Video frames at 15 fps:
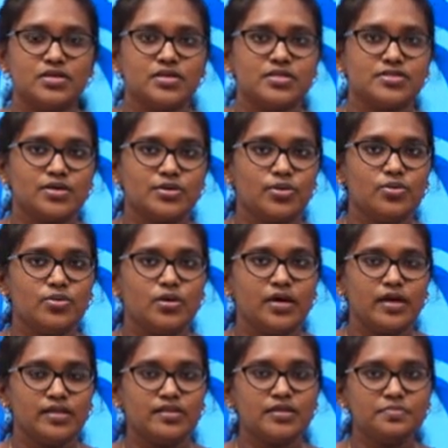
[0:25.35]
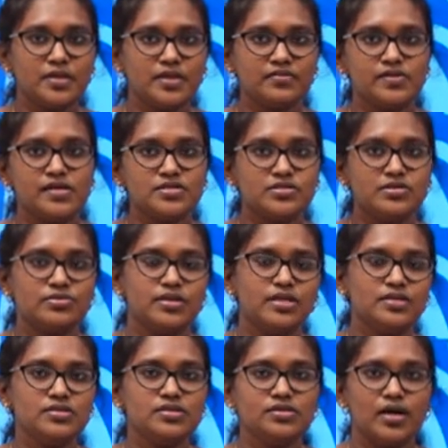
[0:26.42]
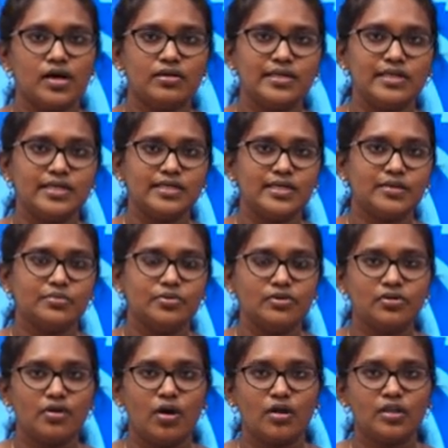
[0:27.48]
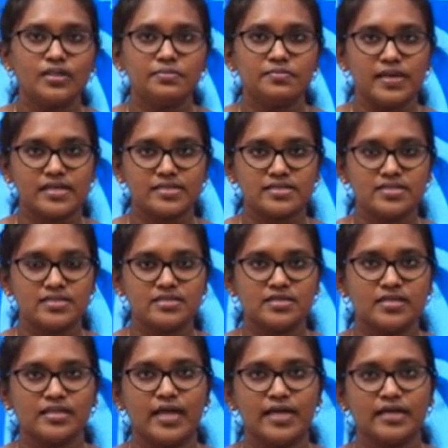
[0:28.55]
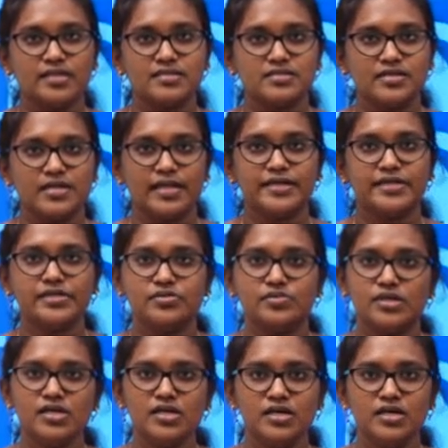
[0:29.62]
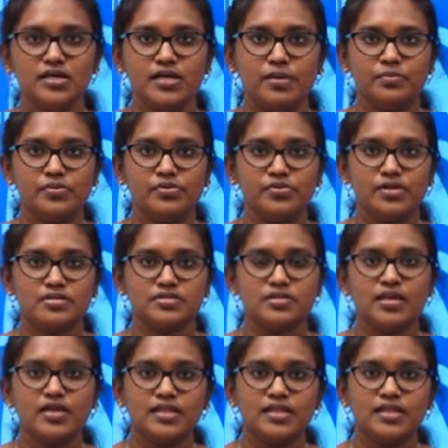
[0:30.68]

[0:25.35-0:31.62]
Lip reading: So, in the previous unit, you have learned about all the basics that is related to the computers.